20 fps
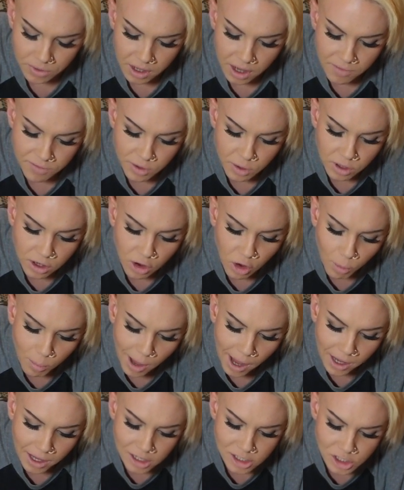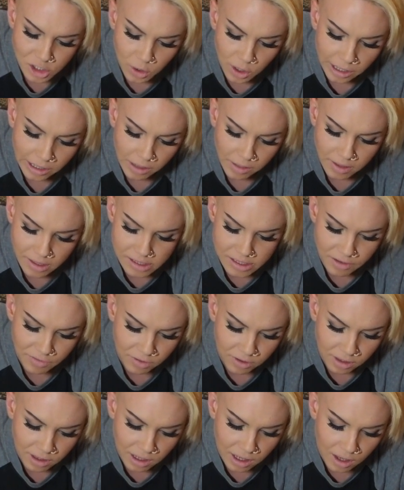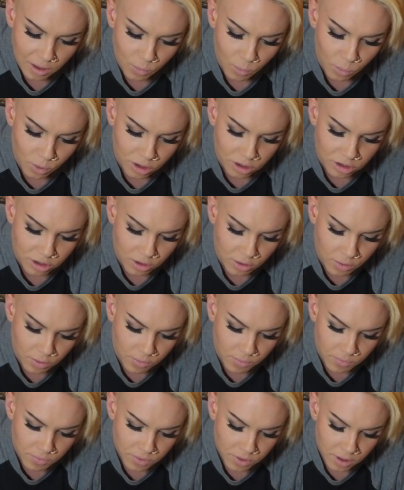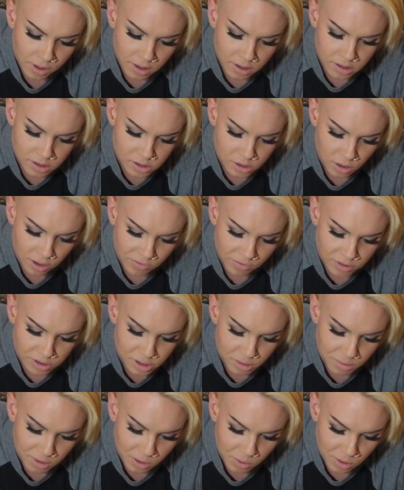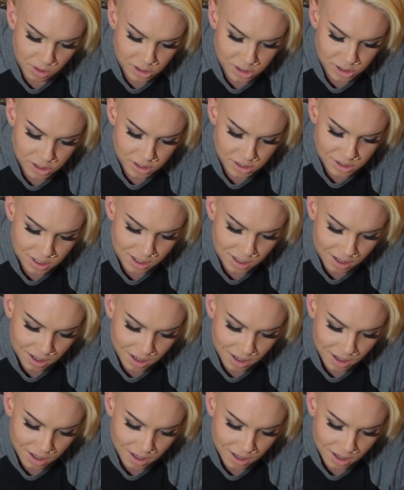If you could go back and do anything differently, would you? Sorry for so many questions.